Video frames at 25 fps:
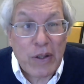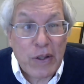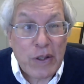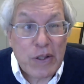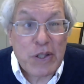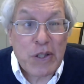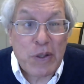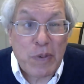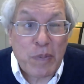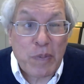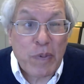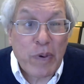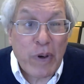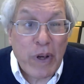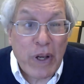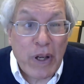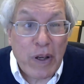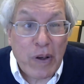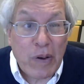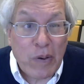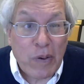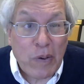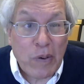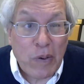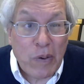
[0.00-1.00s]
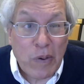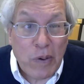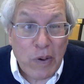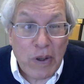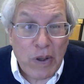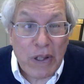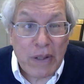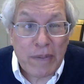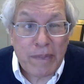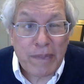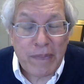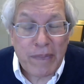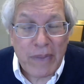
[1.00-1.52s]
The Supreme
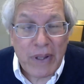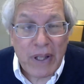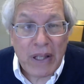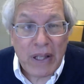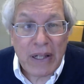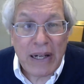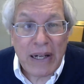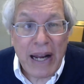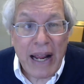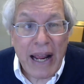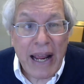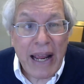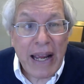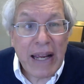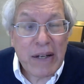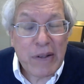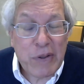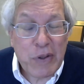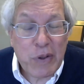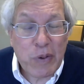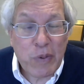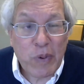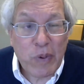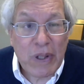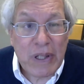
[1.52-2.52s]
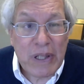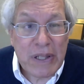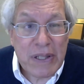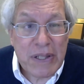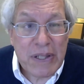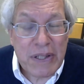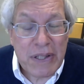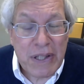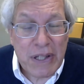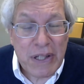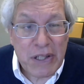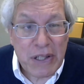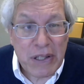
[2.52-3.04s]
Court, in an eight to one
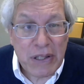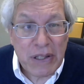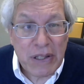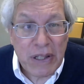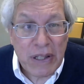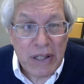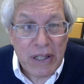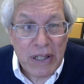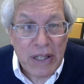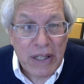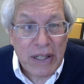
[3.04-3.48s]
decision,